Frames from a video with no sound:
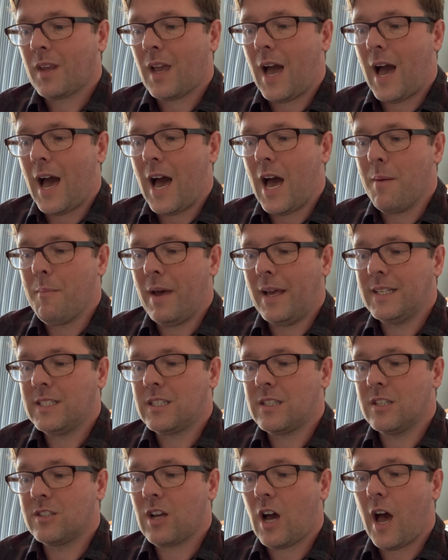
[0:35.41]
It's
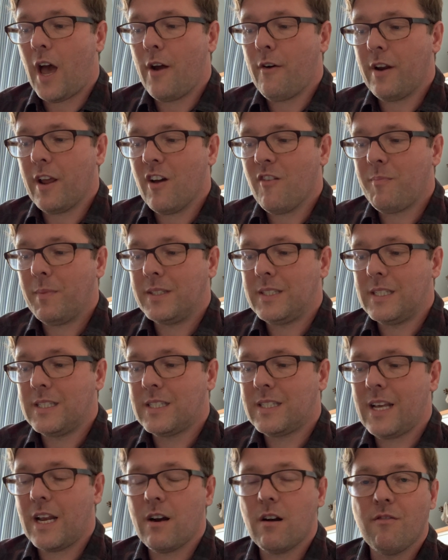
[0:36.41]
the diary of Mrs.
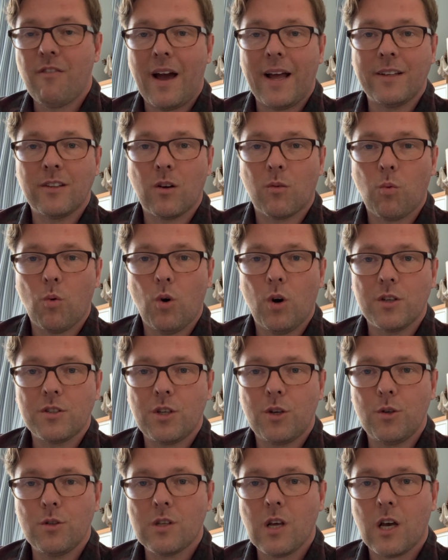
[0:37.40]
Sarah van der Walt,
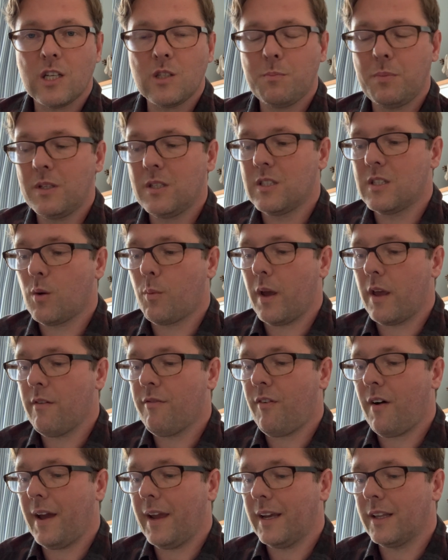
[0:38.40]
whose husband is away
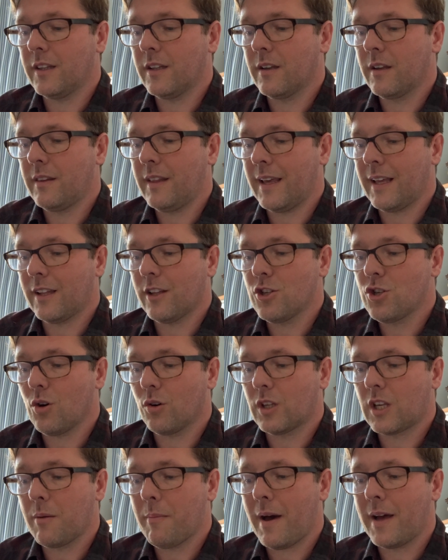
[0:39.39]
fighting the English
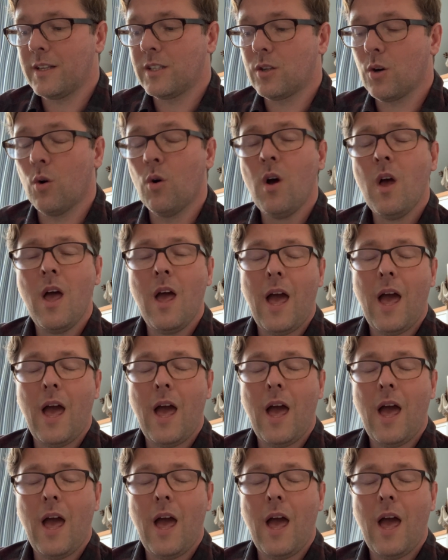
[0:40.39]
on commando,